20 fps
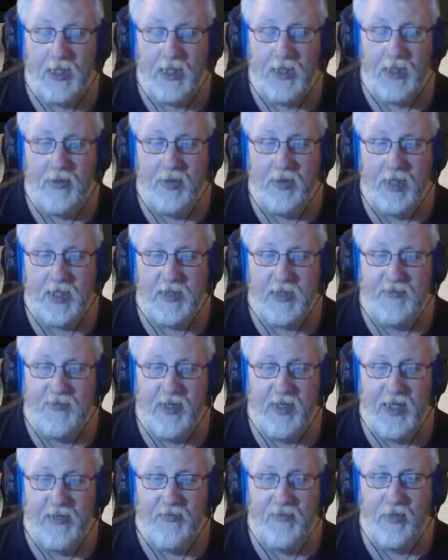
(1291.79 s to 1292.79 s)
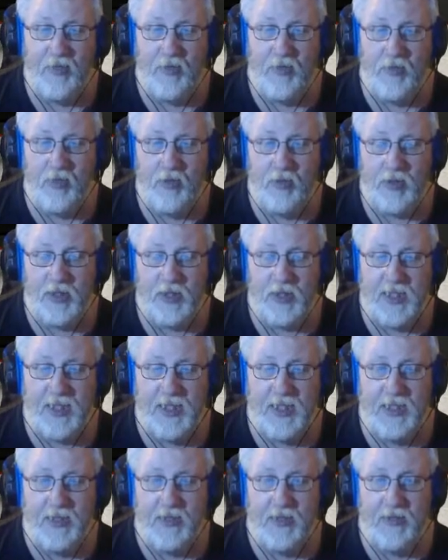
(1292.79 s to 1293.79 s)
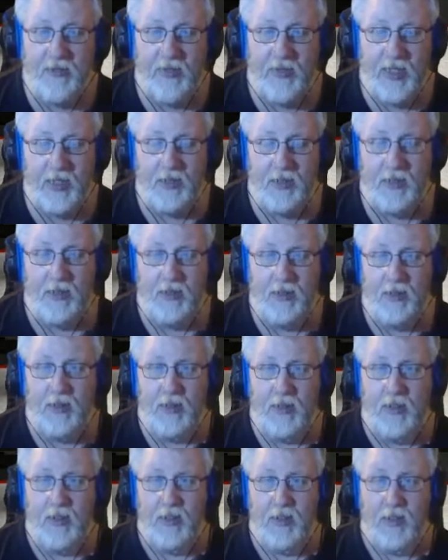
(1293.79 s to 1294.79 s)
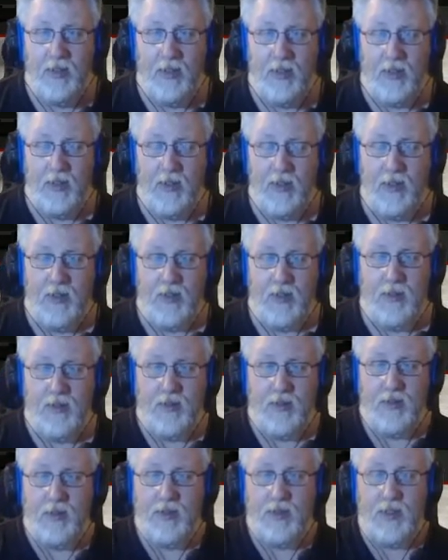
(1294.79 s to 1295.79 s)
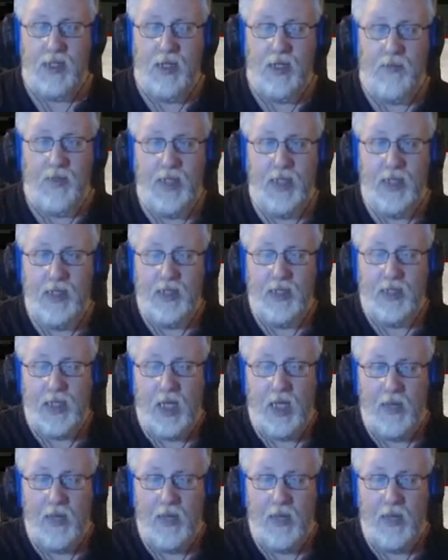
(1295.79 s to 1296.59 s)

and now this 5 ball looks tight to the rail, so that means he's got a